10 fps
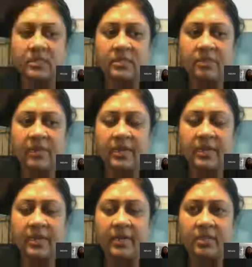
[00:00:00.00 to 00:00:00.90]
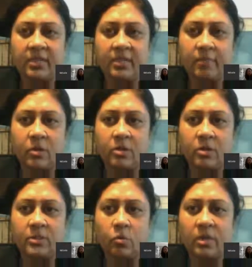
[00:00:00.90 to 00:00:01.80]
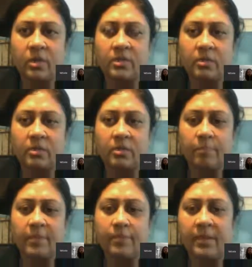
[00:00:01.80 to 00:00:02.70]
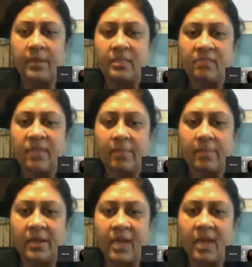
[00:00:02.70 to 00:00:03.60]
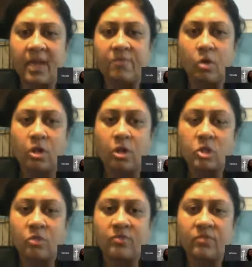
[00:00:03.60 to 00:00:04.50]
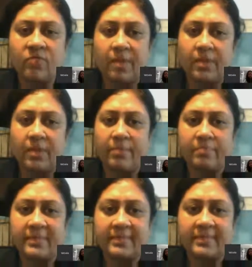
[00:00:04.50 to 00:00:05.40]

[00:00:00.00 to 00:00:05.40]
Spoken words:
a very tricky thing because only the people in the family have knowledge of the family members.